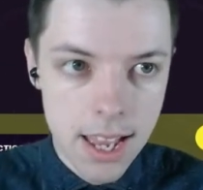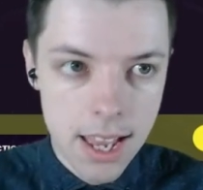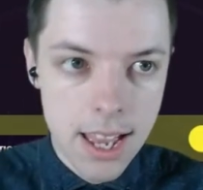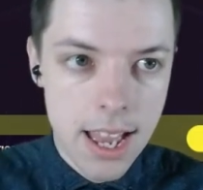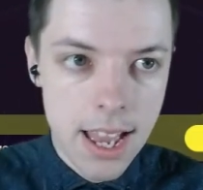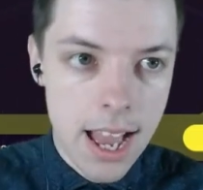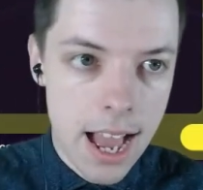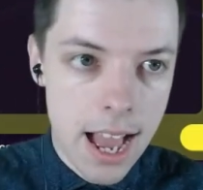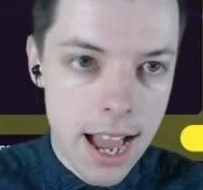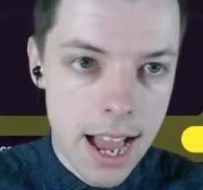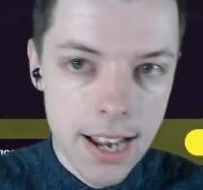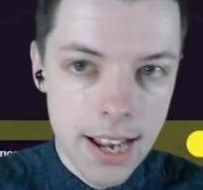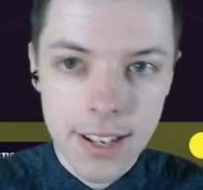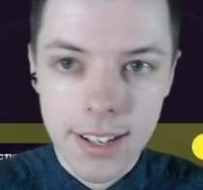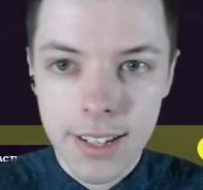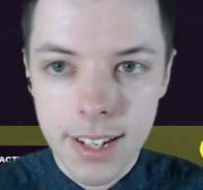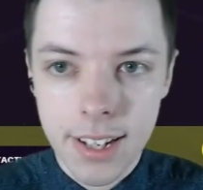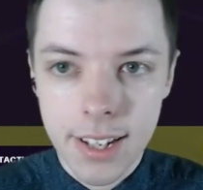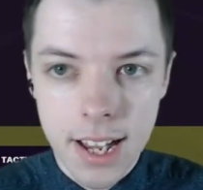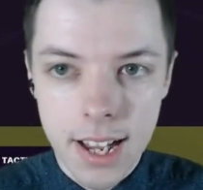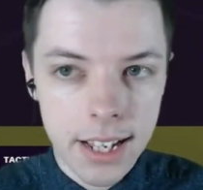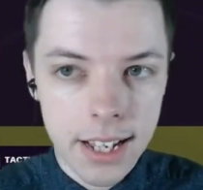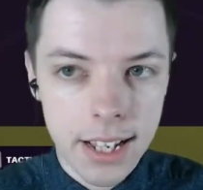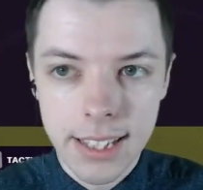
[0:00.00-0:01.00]
and
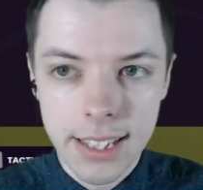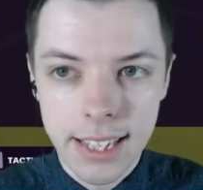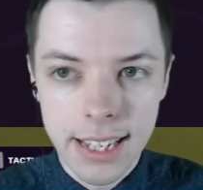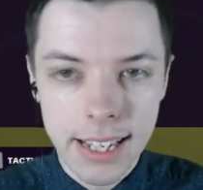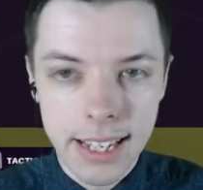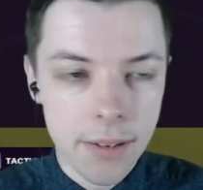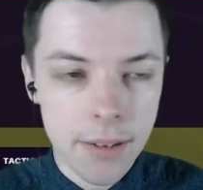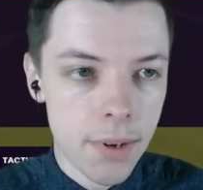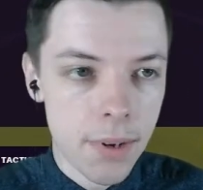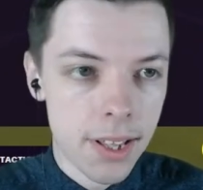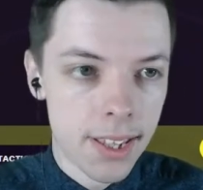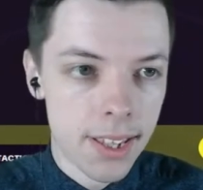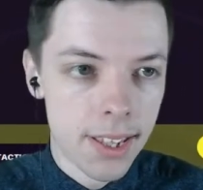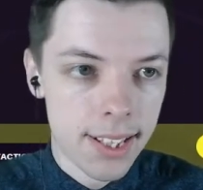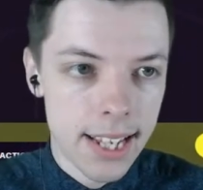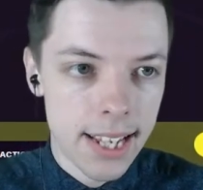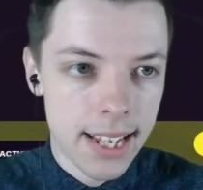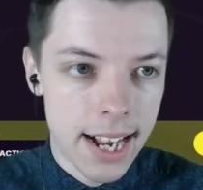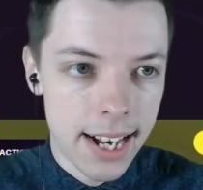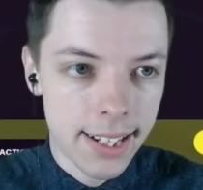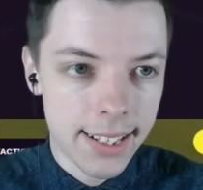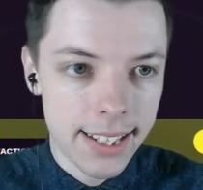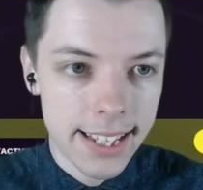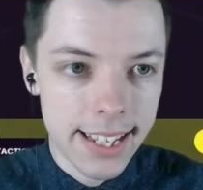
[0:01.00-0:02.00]
see whether the
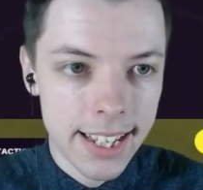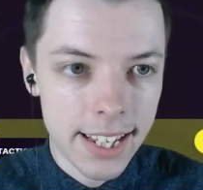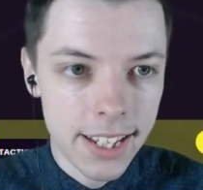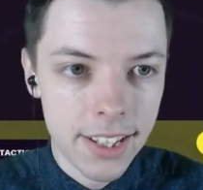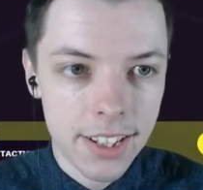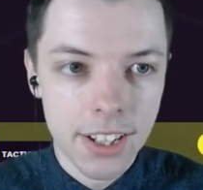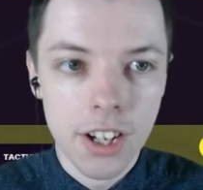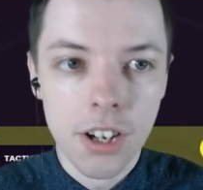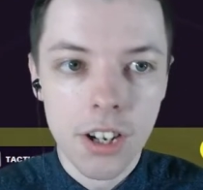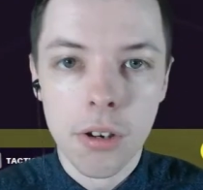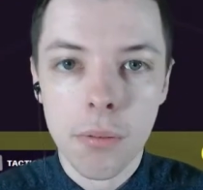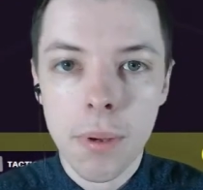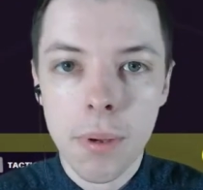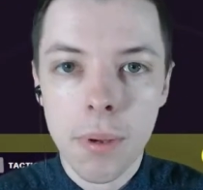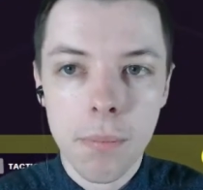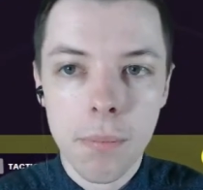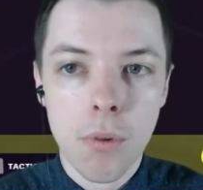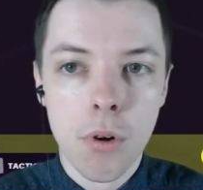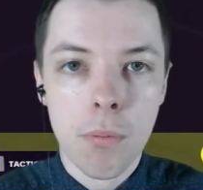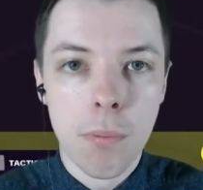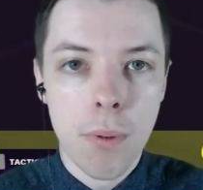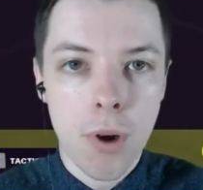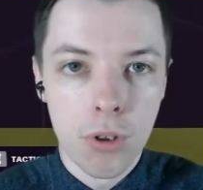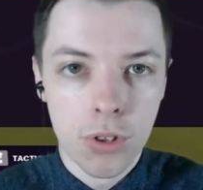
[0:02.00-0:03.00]
tactic is to go a bit more
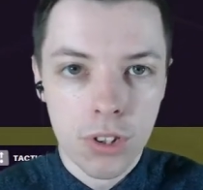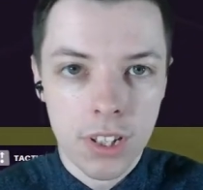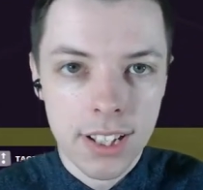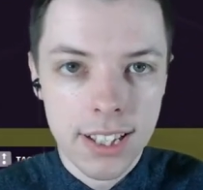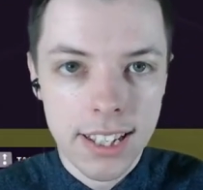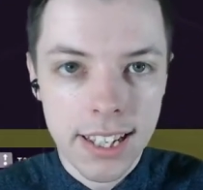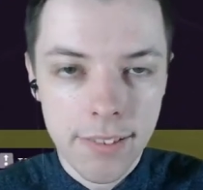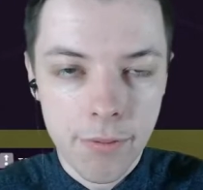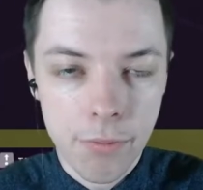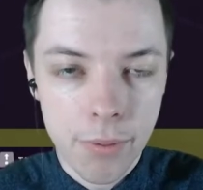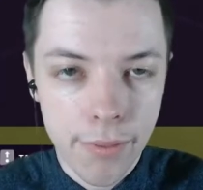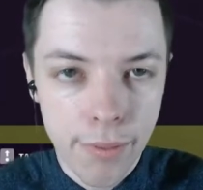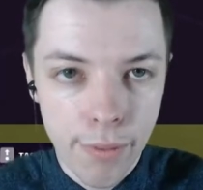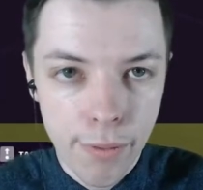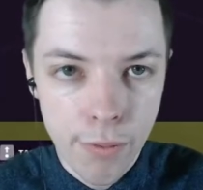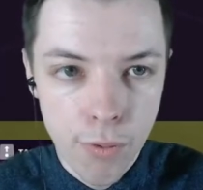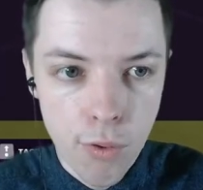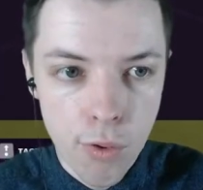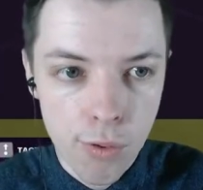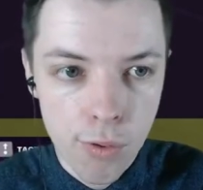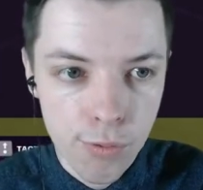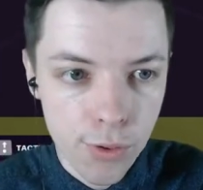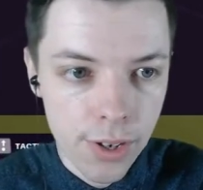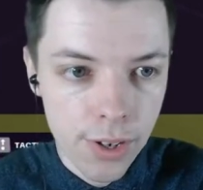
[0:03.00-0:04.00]
positive with a
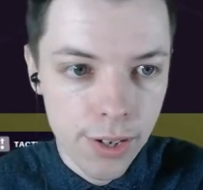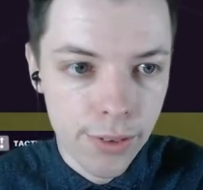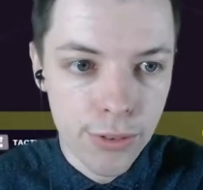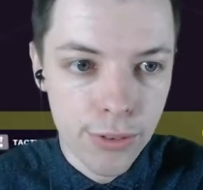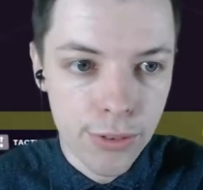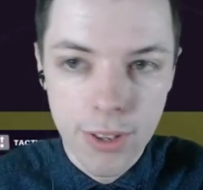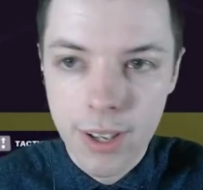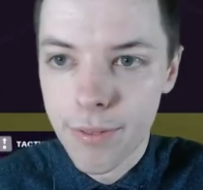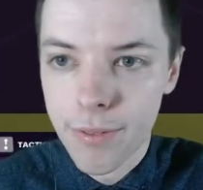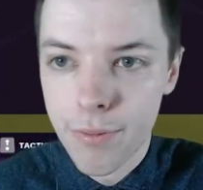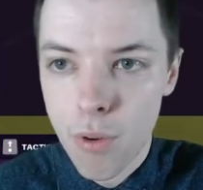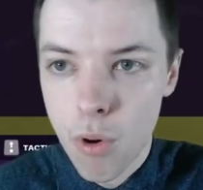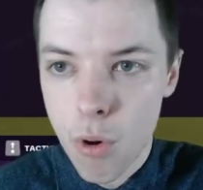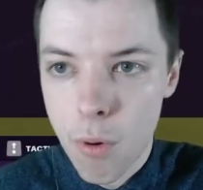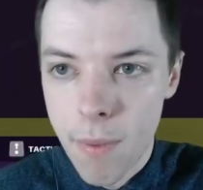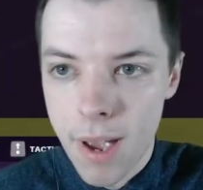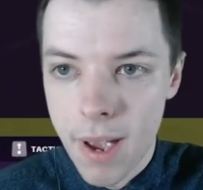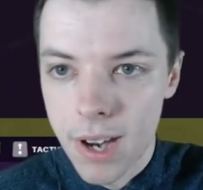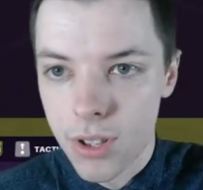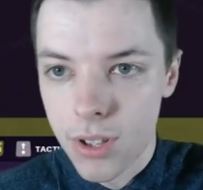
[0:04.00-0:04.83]
4-3-3 formation.